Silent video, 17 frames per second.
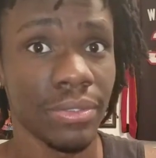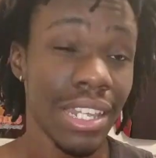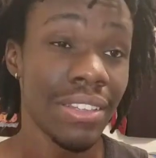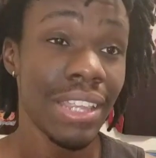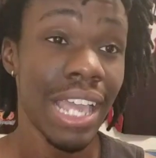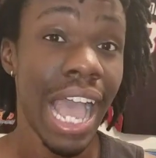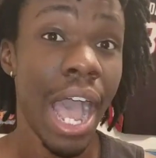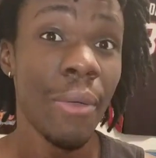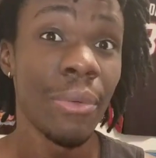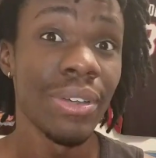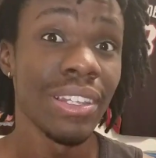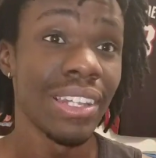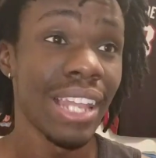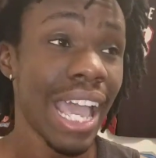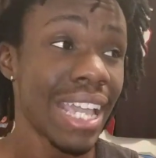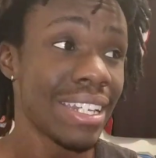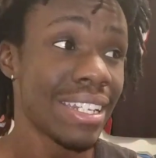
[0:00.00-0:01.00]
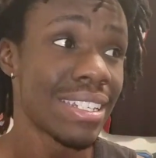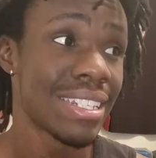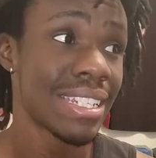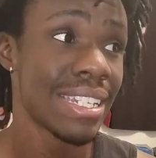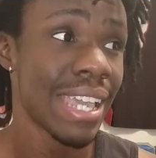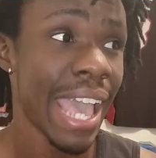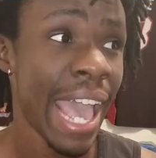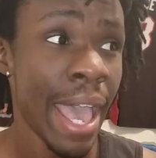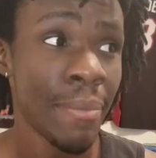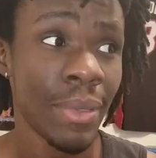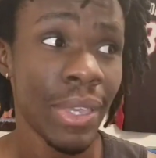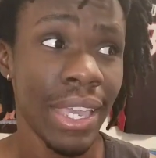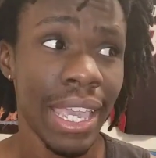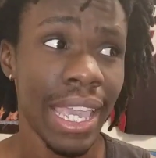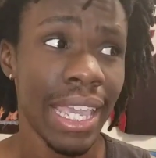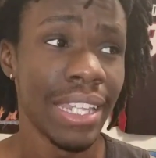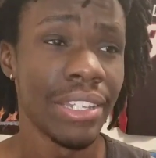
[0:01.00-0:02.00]
Something I would like to see
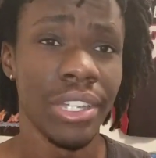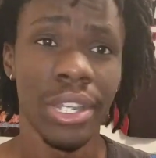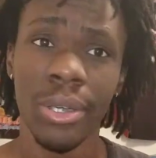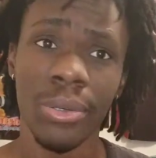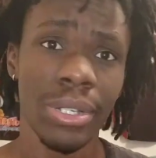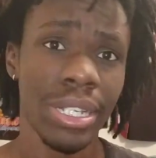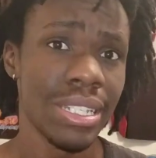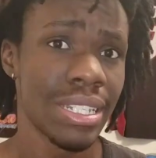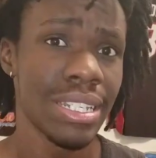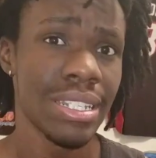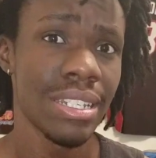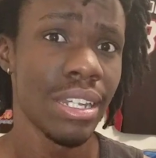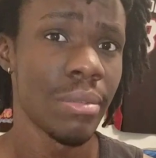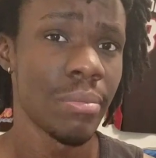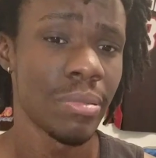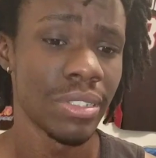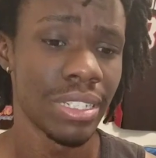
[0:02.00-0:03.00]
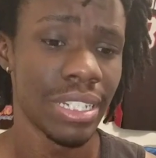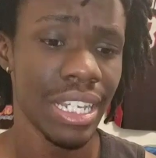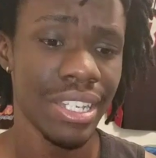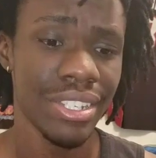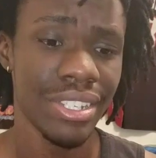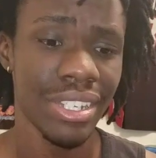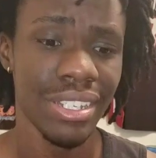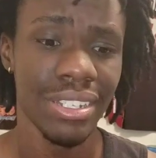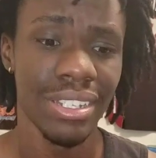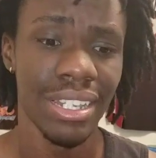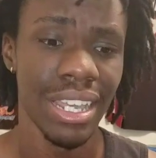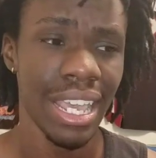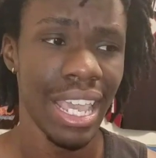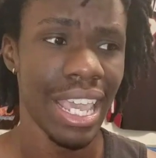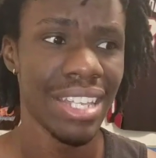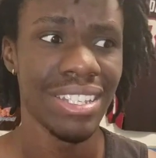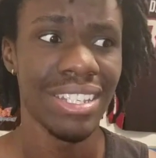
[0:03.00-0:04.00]
happen, and no, this isn't a
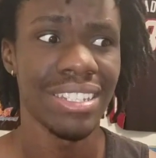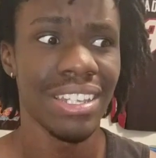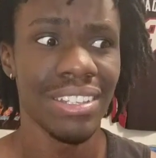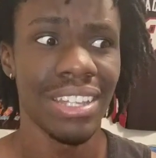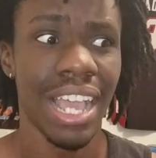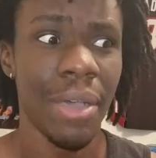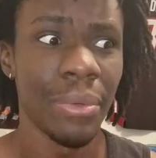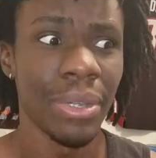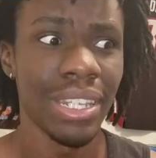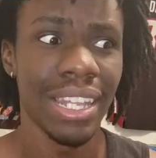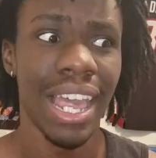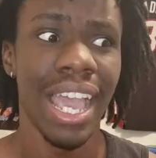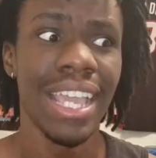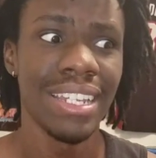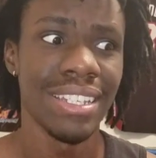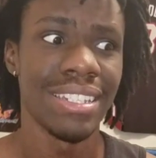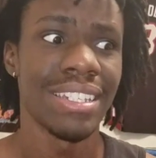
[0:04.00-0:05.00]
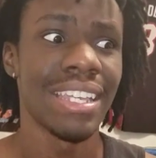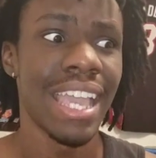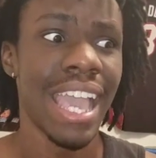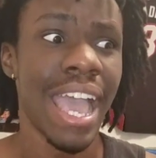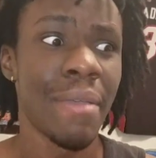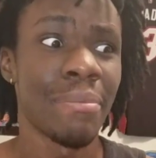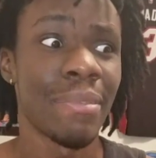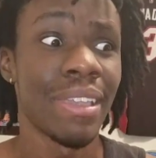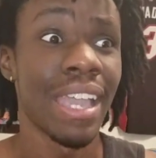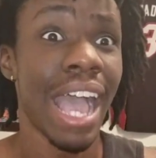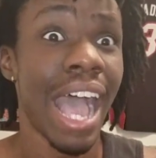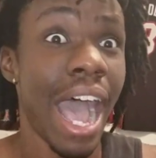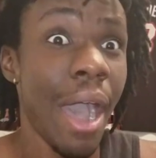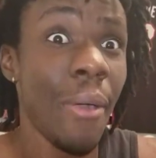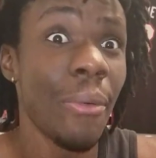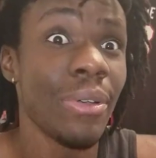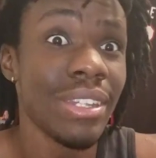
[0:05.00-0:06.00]
prediction, it's just something I would like to see happen.
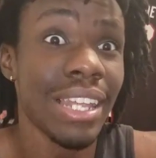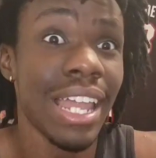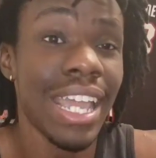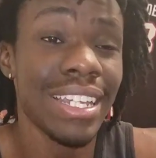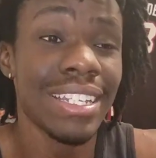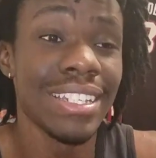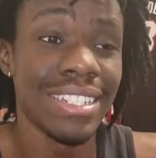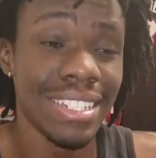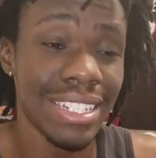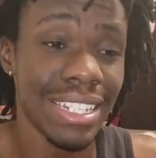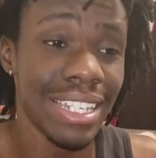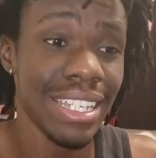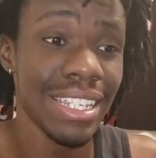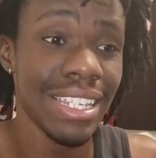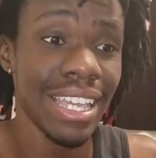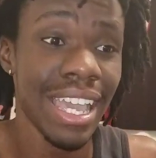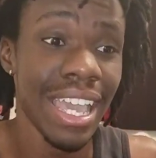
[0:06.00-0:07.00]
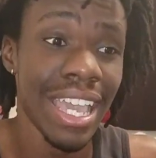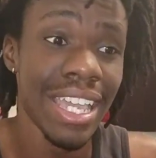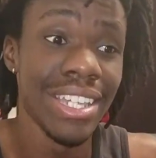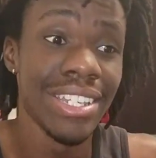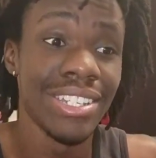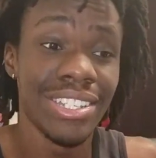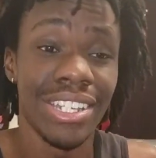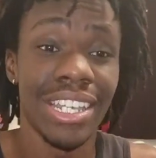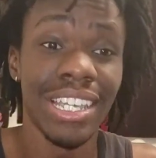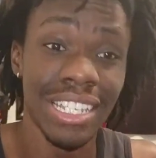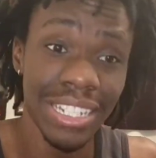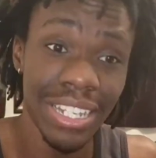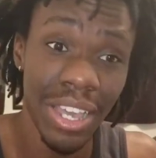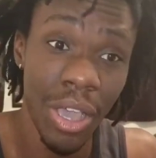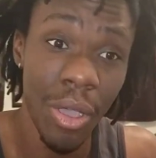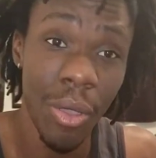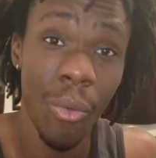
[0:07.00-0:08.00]
I would like to see
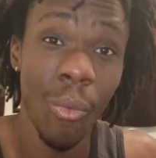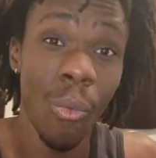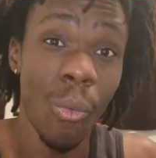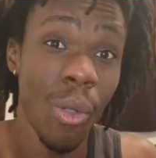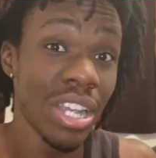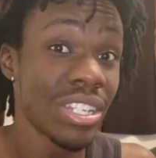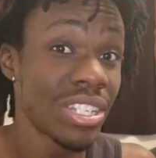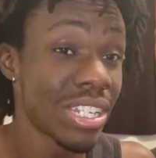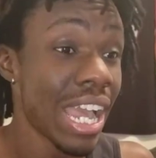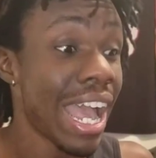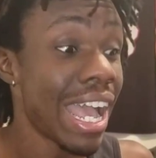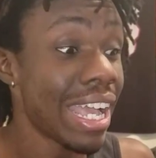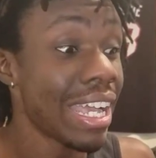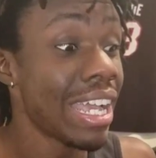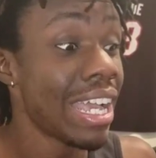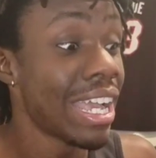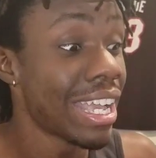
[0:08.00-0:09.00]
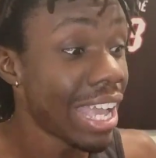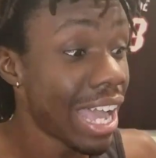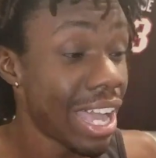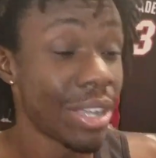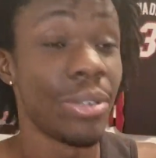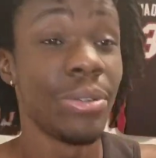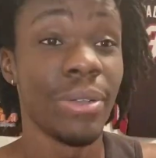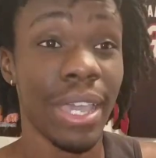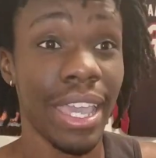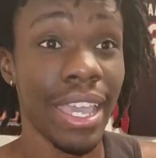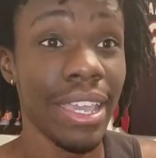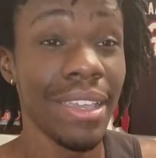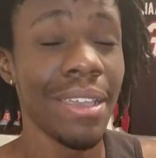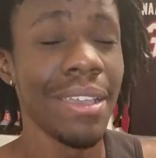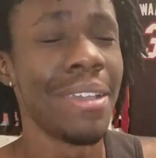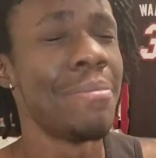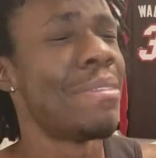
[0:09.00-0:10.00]
Shin one-shot
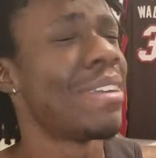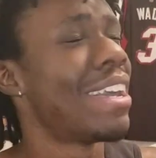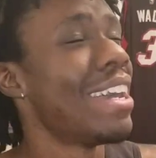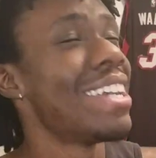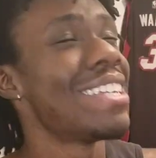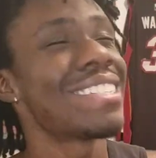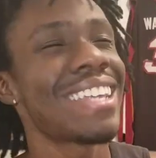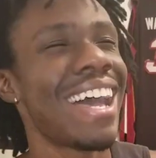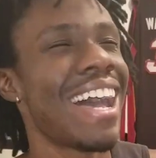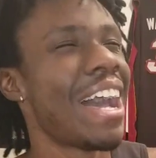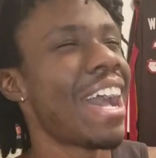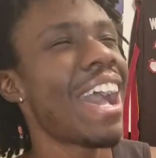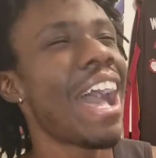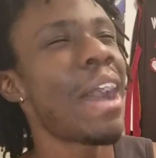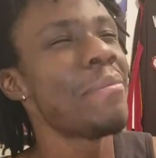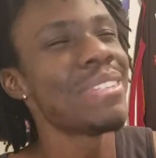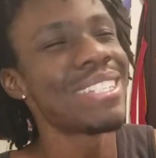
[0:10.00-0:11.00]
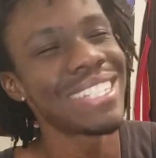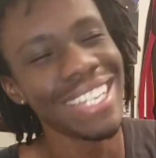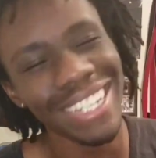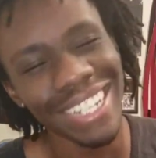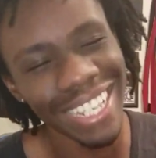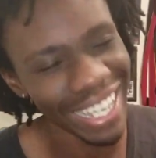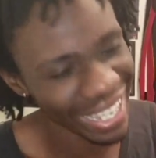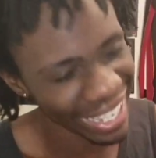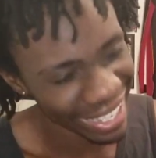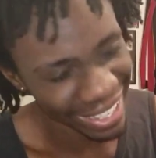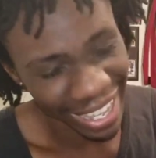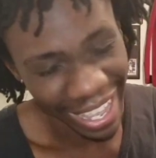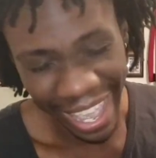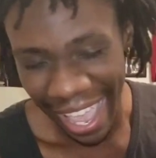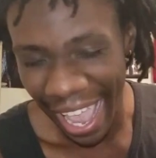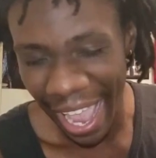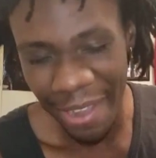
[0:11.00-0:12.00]
Gakue, because I'm going to say it
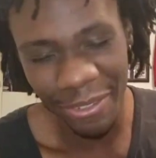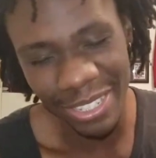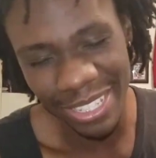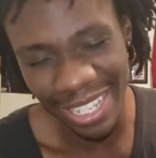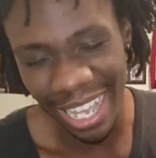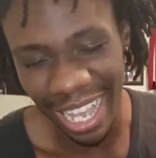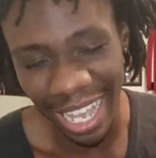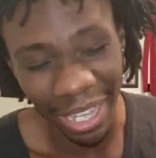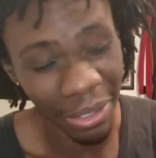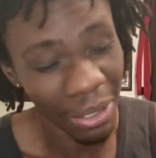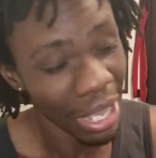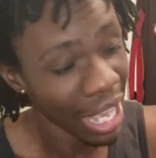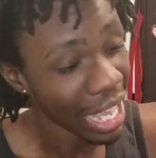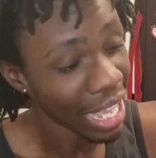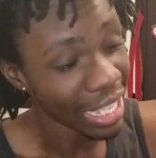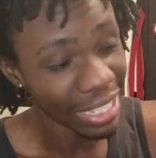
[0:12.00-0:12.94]
again every time.